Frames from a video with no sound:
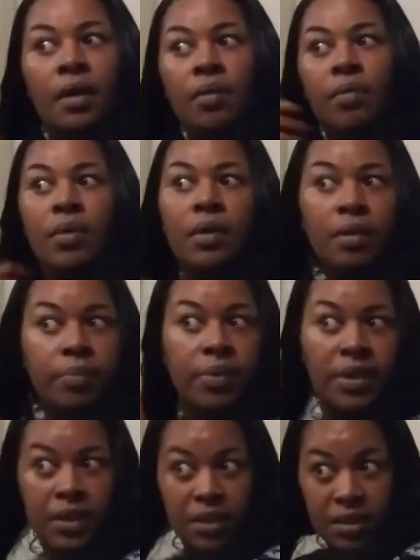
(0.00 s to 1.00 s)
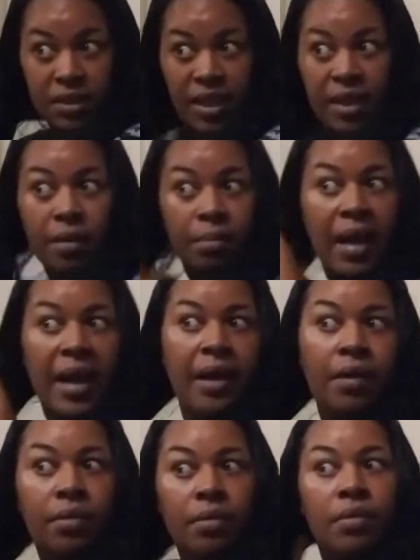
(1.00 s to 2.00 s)
I don't want to completely take them
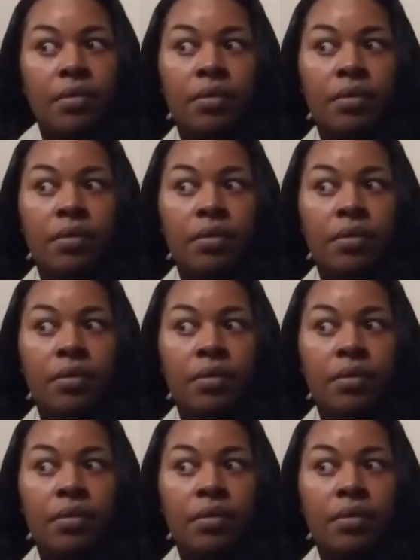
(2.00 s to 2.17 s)
out.